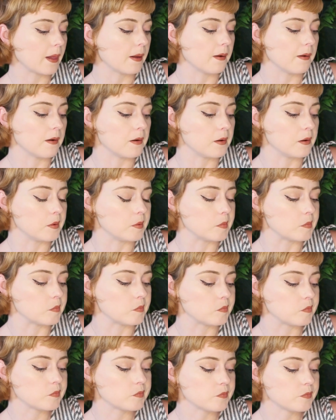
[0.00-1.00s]

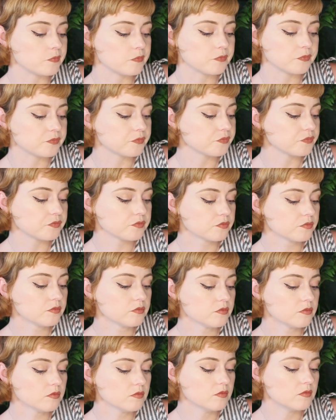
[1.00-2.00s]
Um,
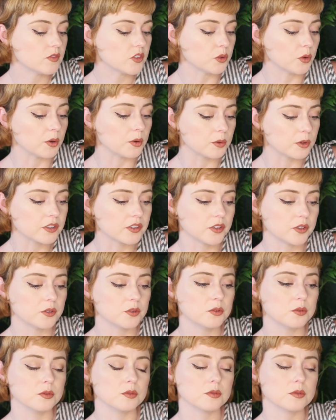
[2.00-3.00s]
so I want
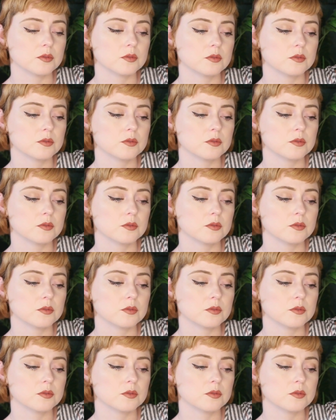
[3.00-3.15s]
to,